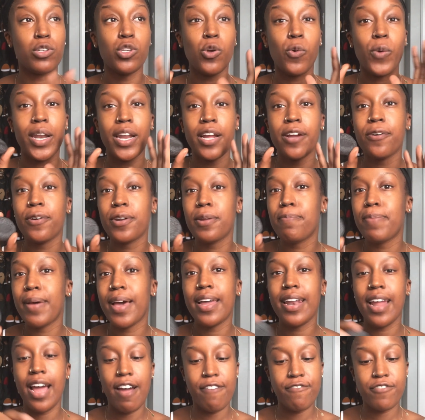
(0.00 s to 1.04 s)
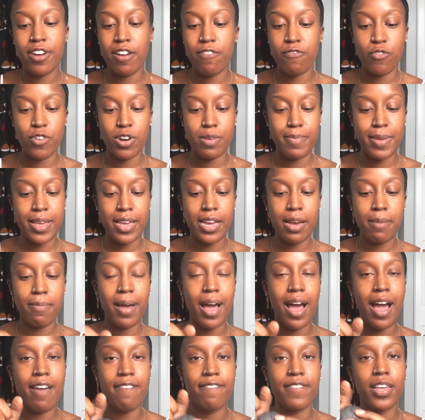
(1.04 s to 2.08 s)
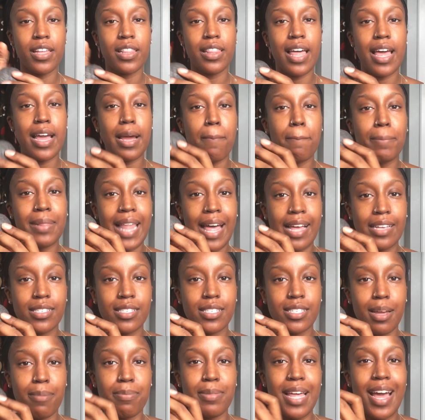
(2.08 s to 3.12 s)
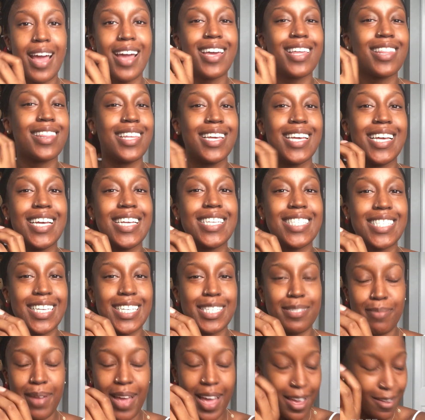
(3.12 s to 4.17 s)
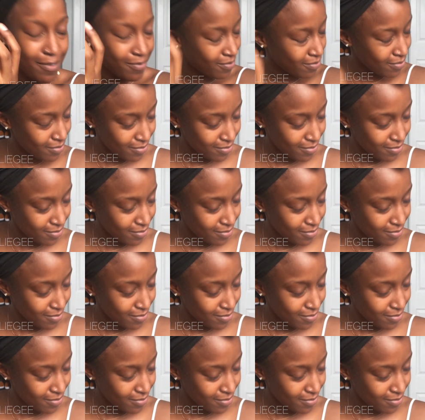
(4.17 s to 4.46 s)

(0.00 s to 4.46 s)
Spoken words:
So when I go to bed after I've worn makeup, I feel like blessed. I'm like, this is my,